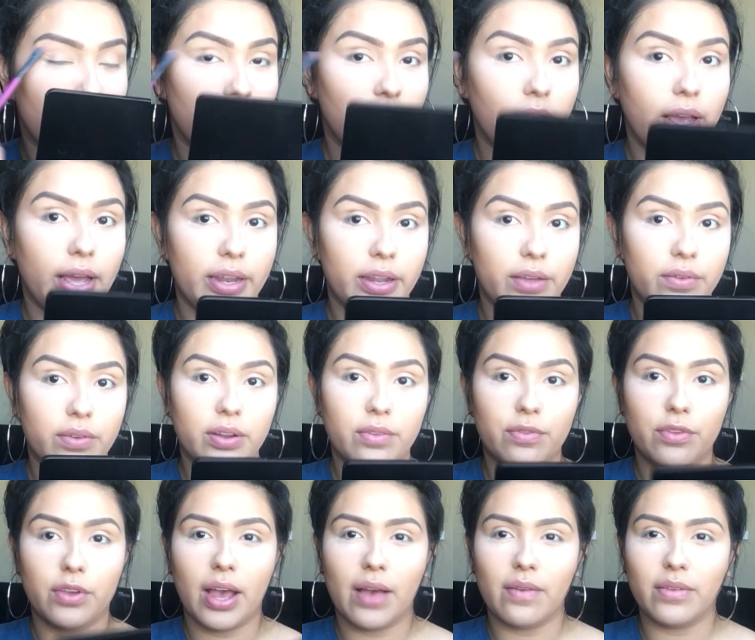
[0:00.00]
And even if
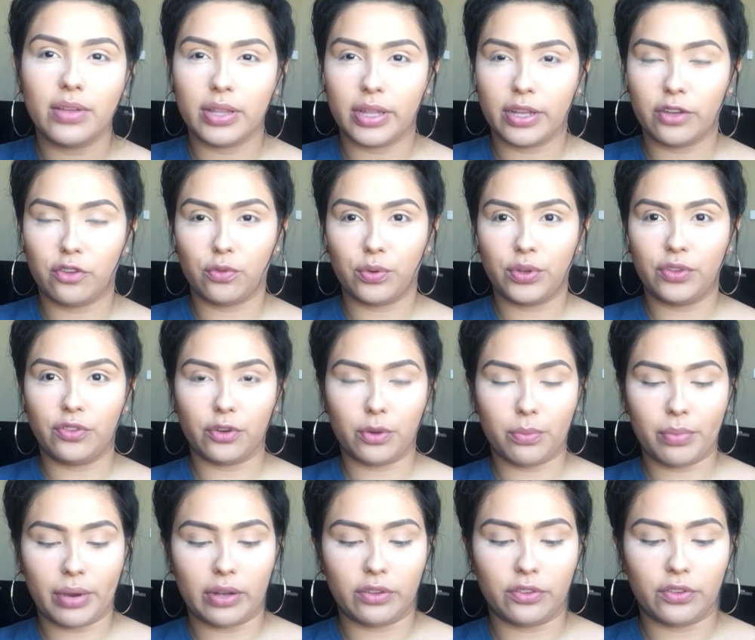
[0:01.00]
you haven't like tweezed your
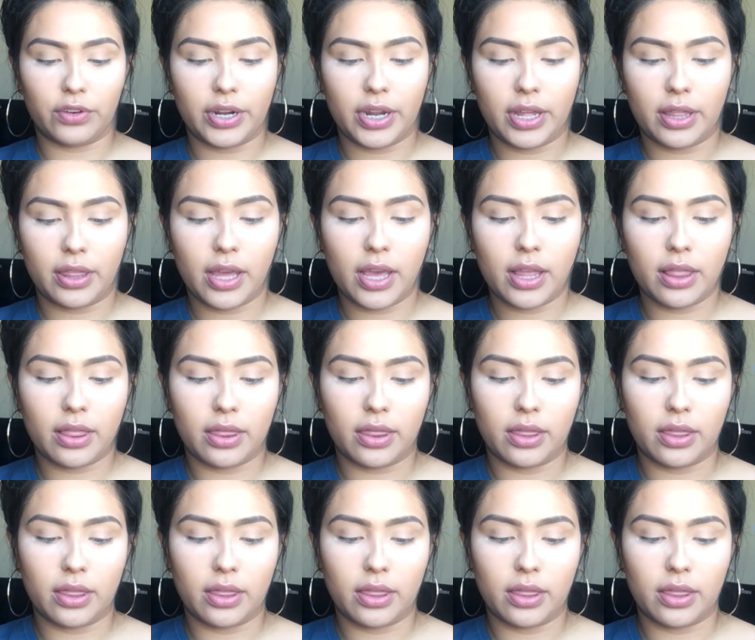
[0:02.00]
brows or anything,